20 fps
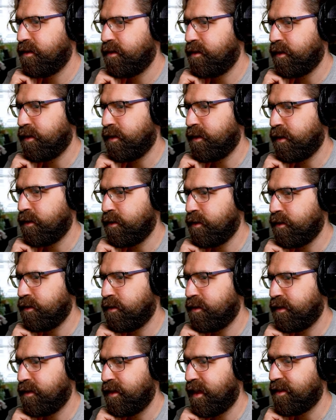No, you're
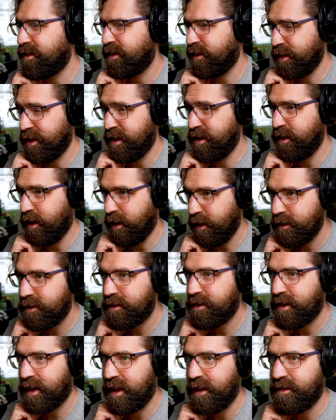necessarily
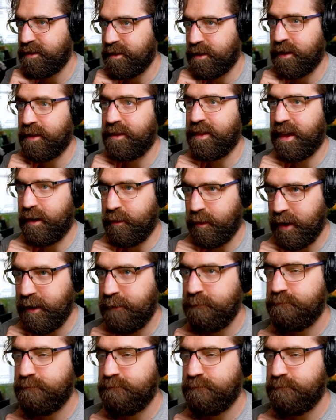not. Okay, so you're going that way.